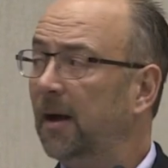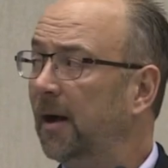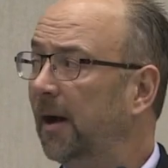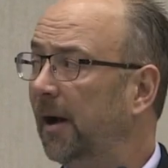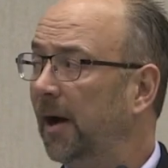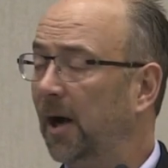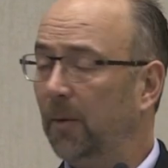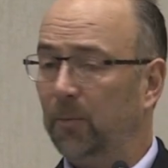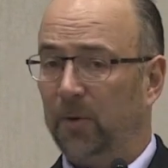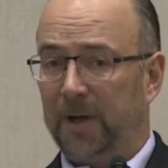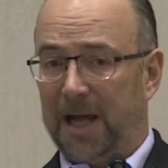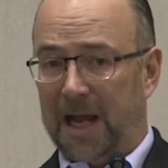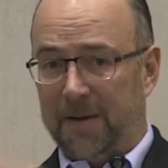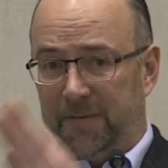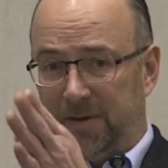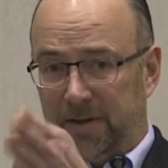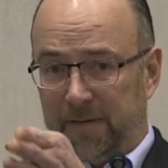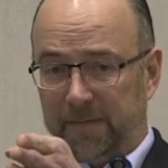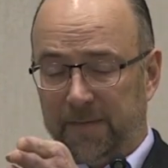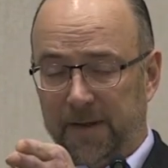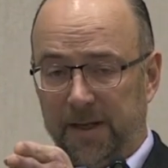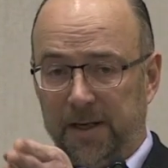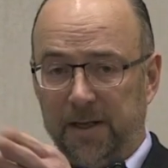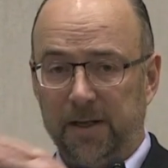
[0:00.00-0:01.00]
We're having
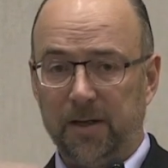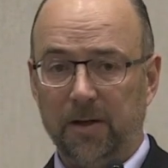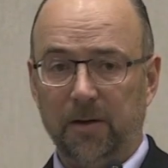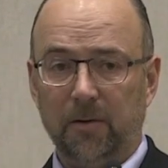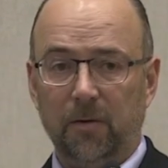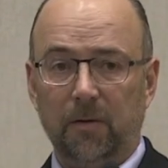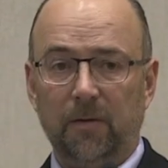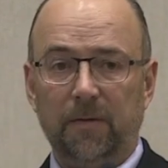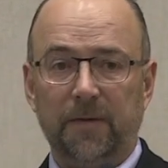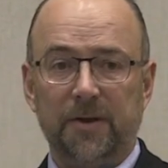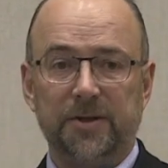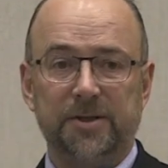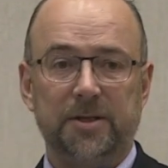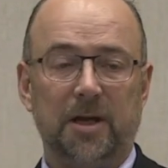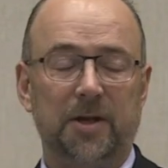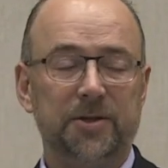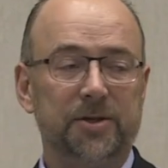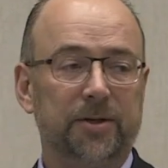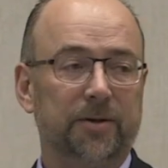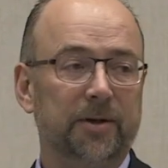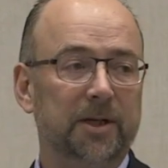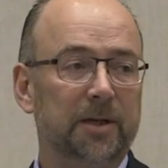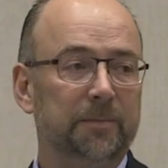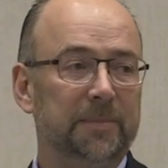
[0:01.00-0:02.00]
the video. There's
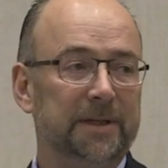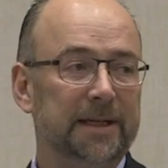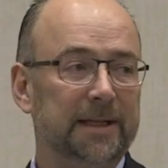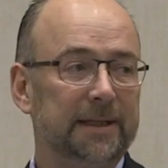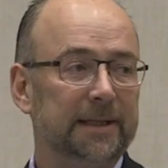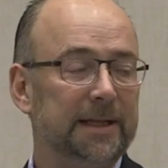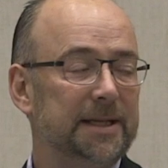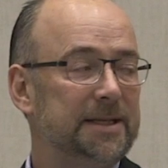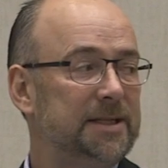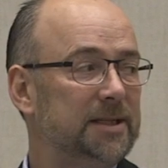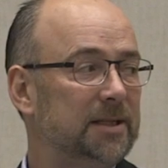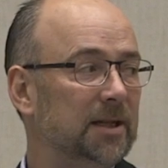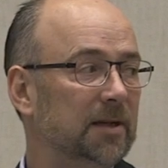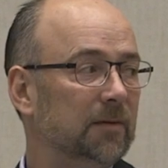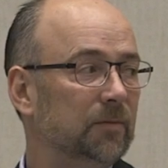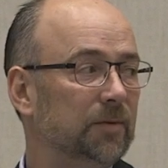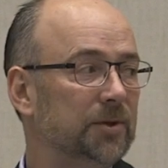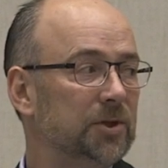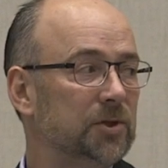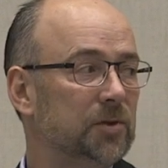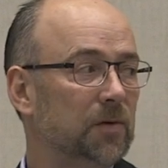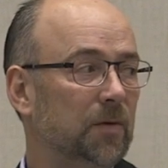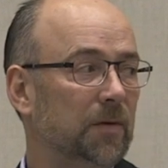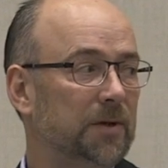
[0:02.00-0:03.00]
also going to be a list of
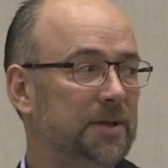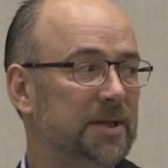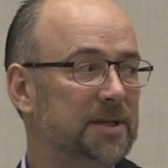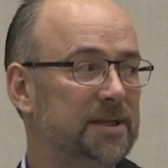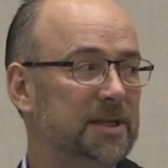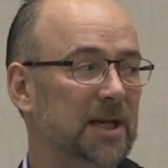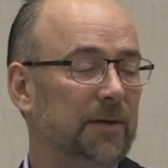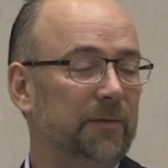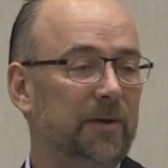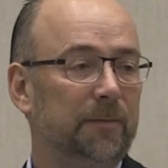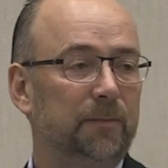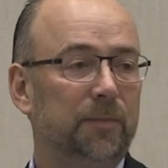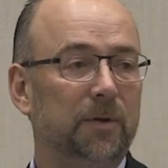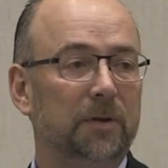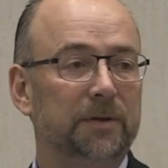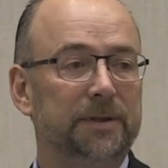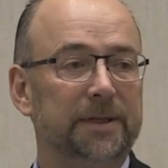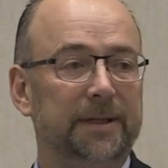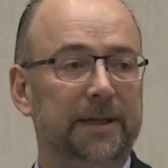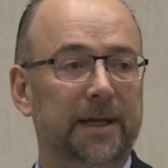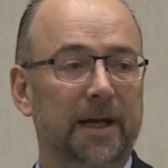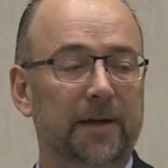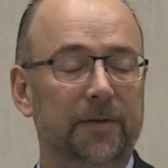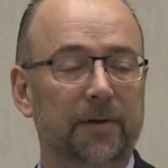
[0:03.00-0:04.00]
resources that we've pulled
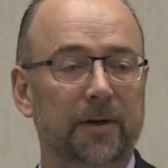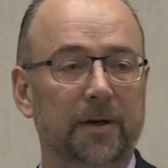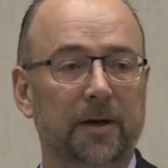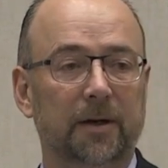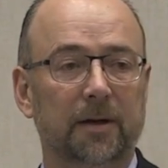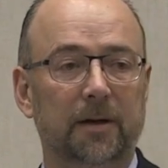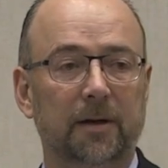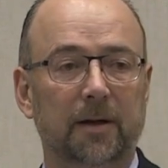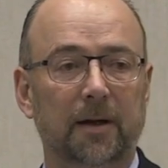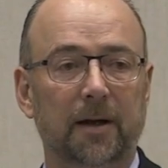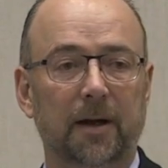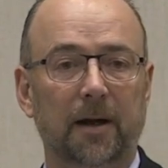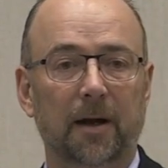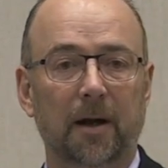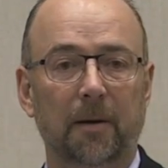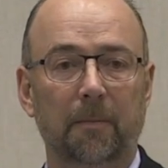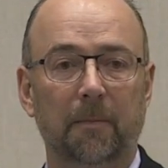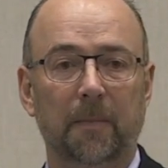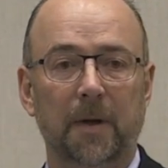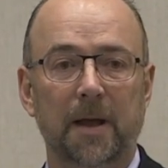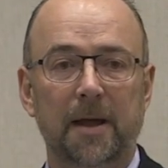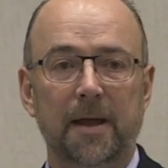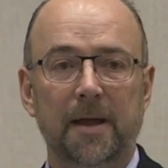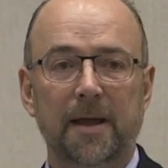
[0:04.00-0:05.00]
together
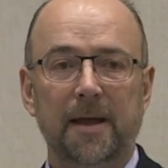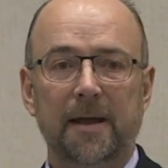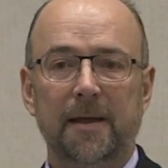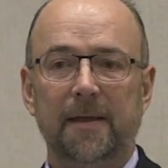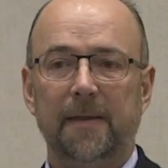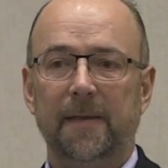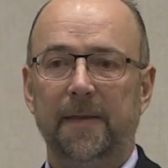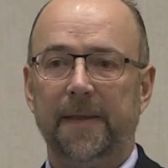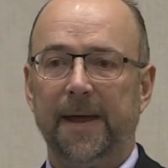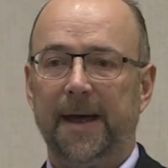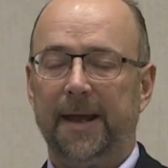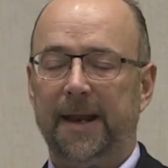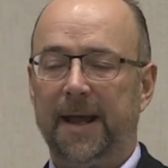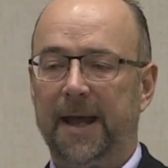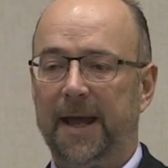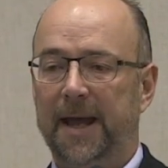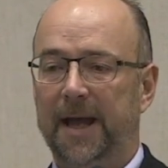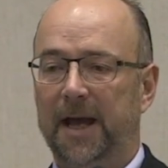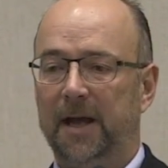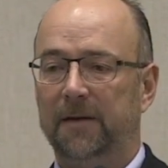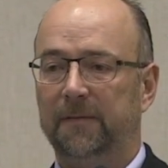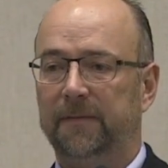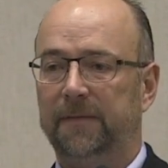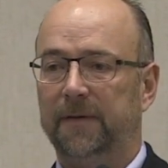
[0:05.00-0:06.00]
that
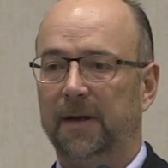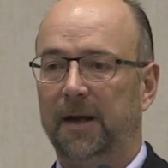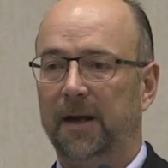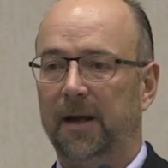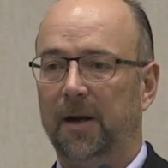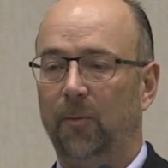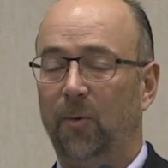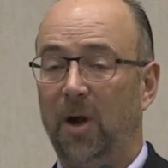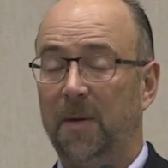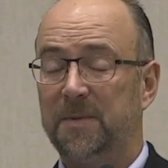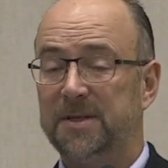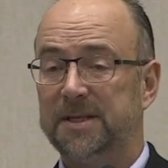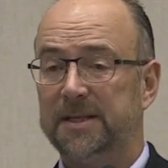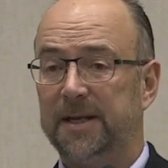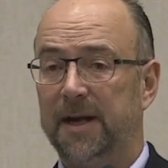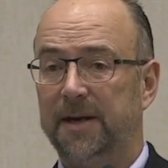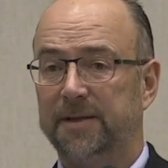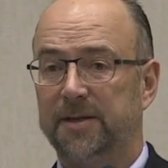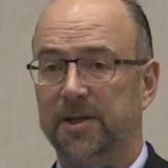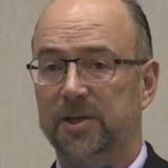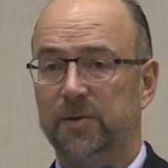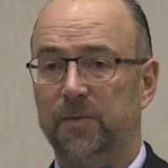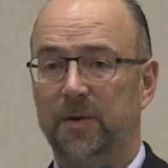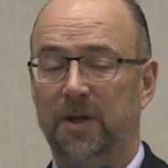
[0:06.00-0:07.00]
have
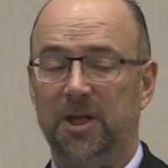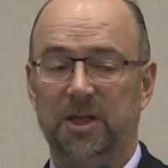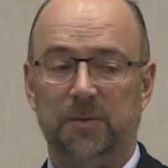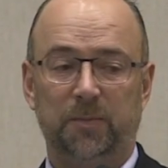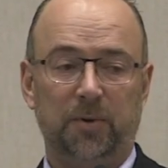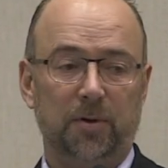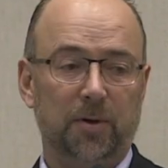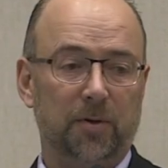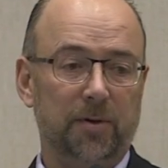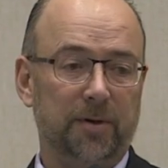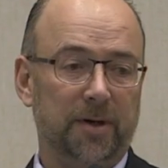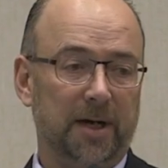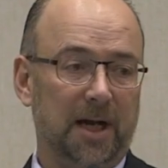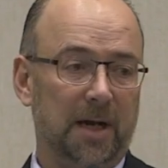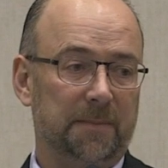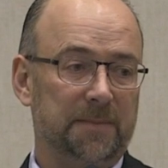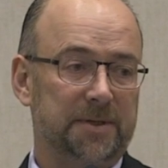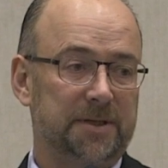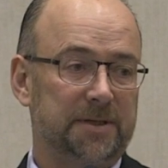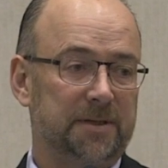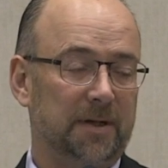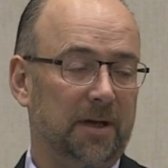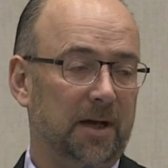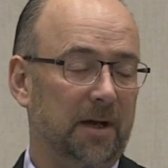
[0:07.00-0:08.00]
websites as well as
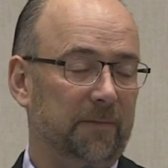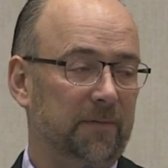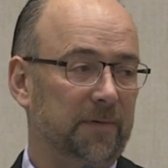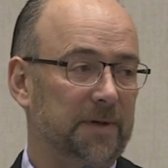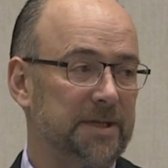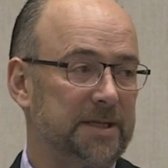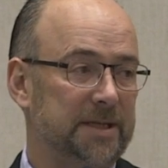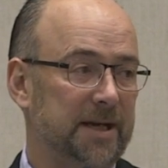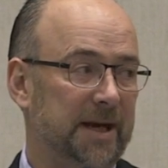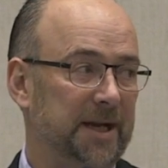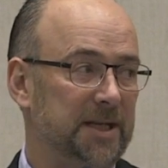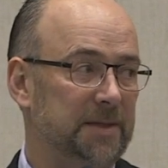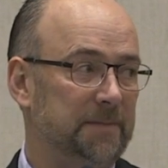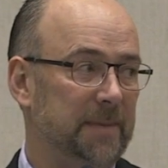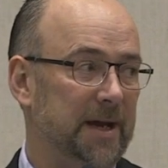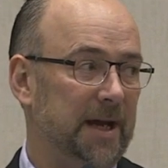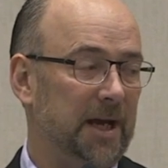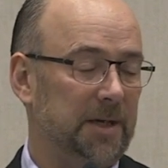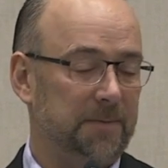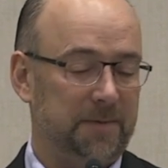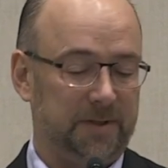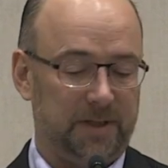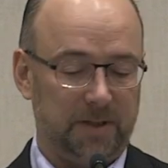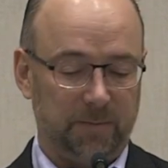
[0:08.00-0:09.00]
programs for science
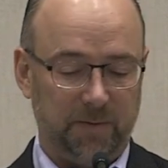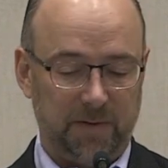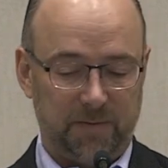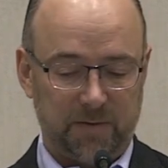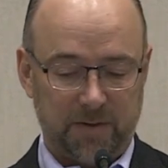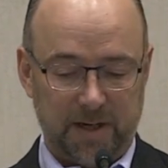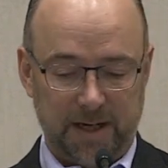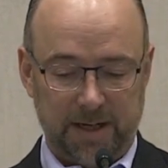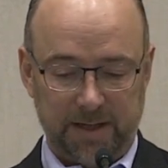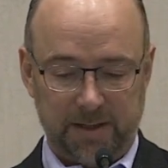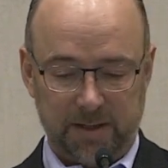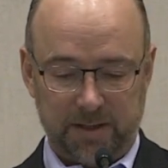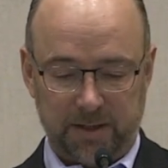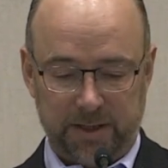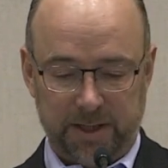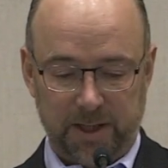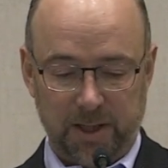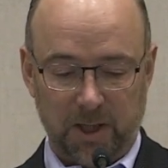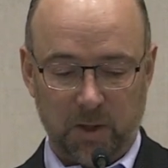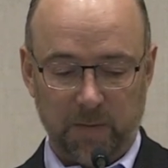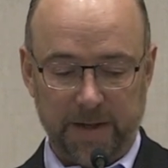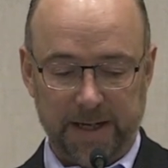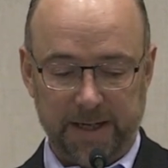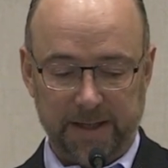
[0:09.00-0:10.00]
management that we've kind of
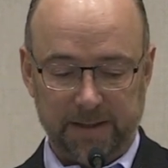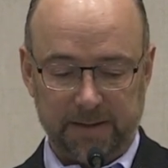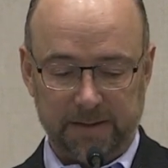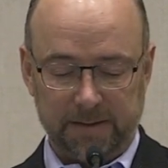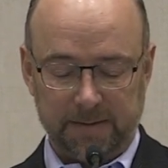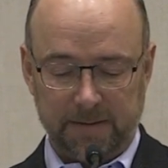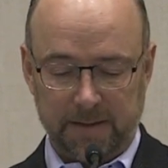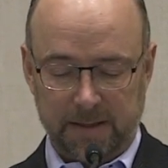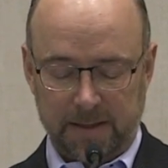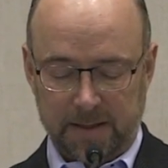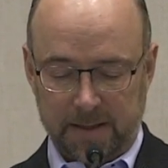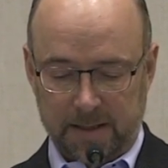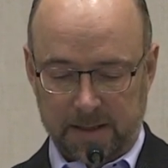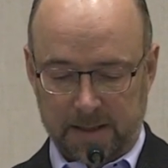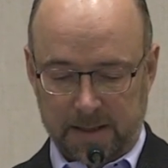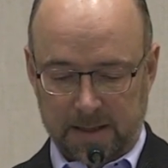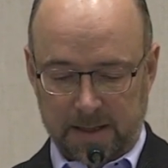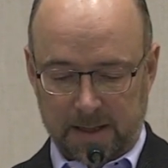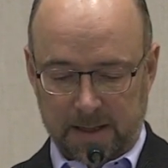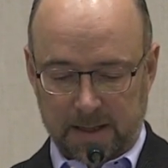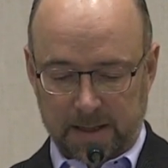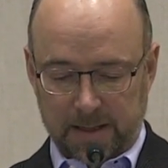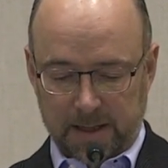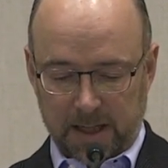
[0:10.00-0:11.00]
curated
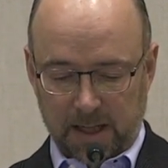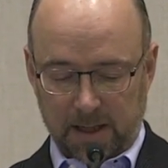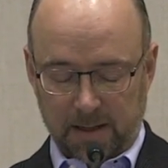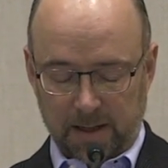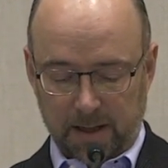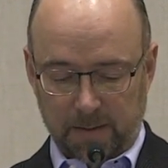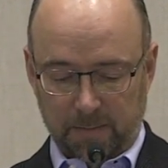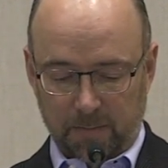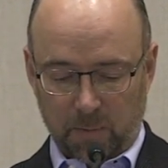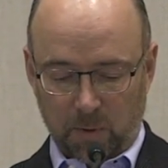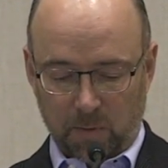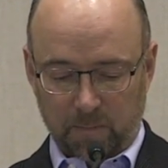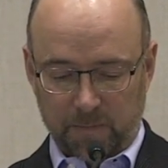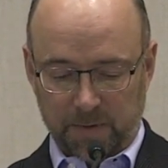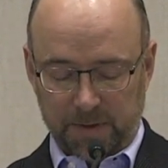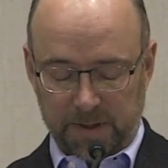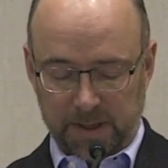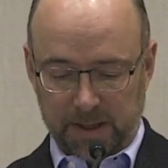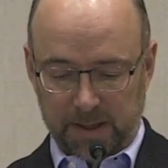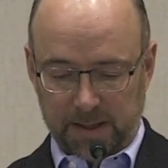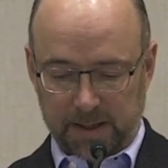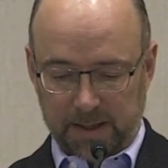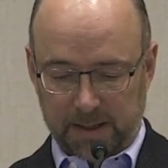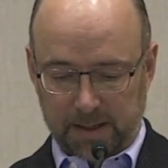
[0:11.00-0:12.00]
over
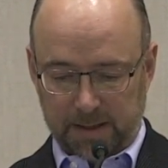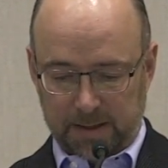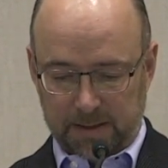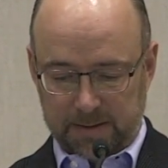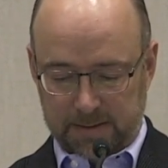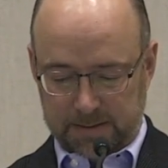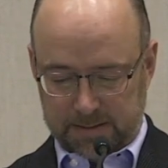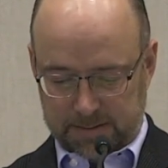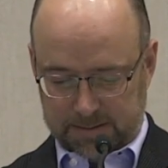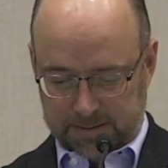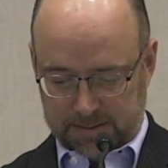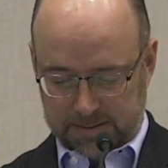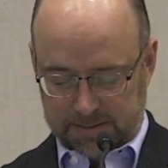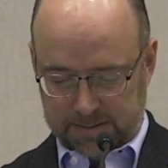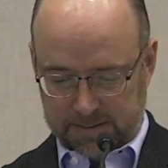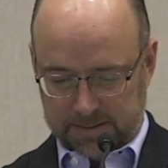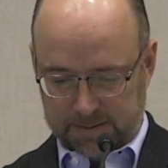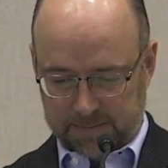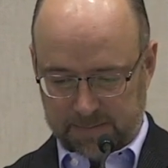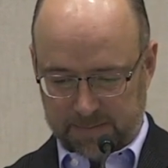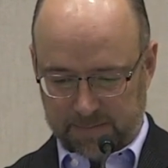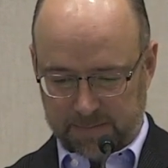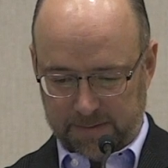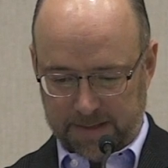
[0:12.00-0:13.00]
the
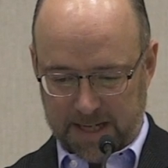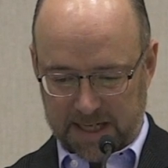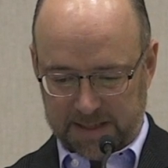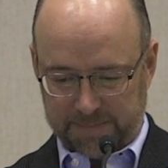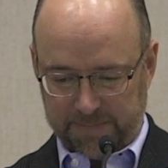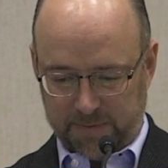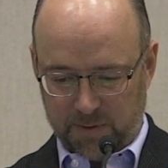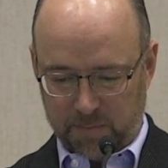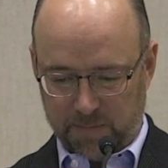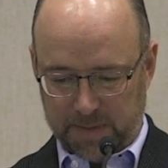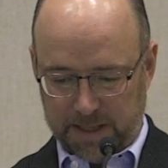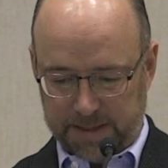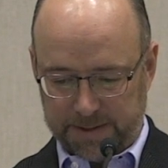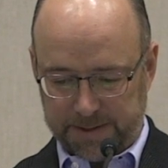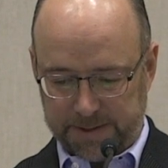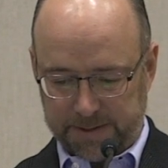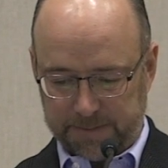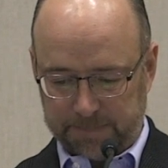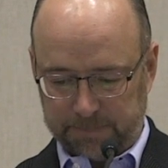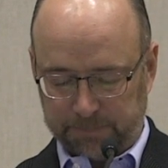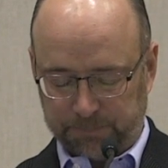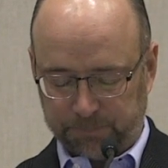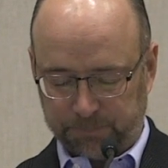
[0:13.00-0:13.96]
last few months.